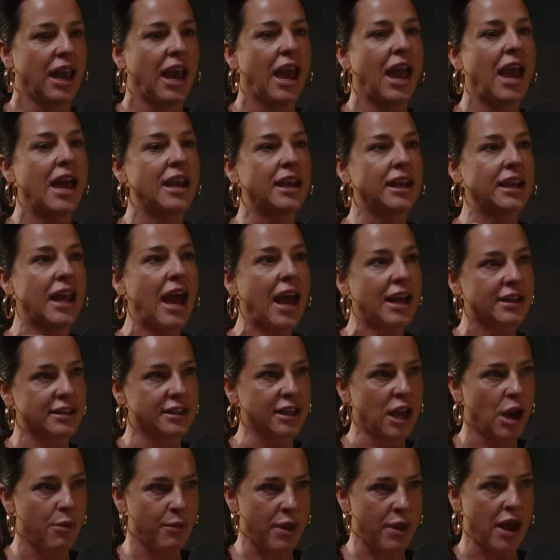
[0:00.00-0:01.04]
And it has
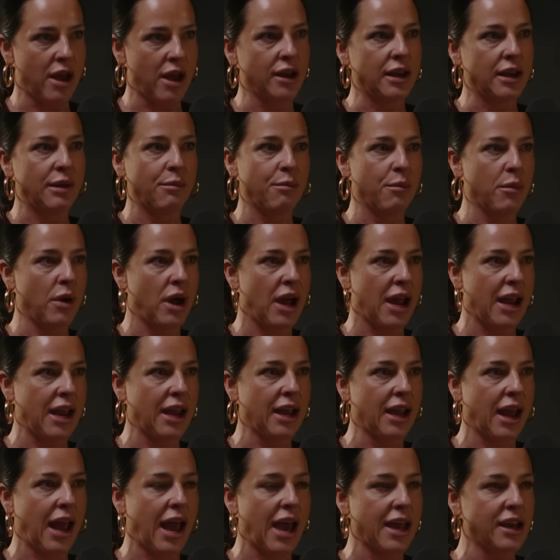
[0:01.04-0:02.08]
come out in my
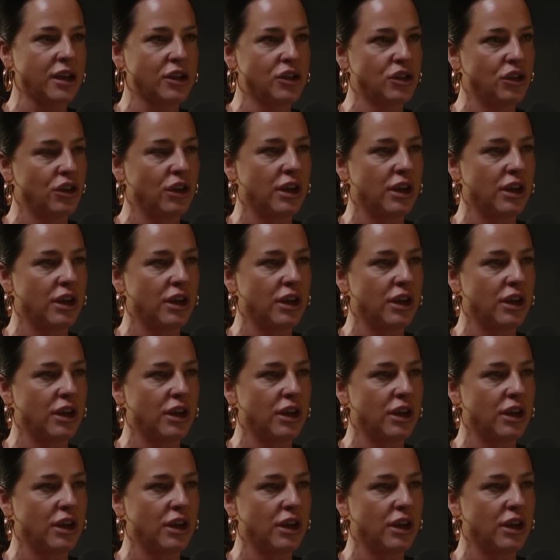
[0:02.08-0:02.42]
attitude.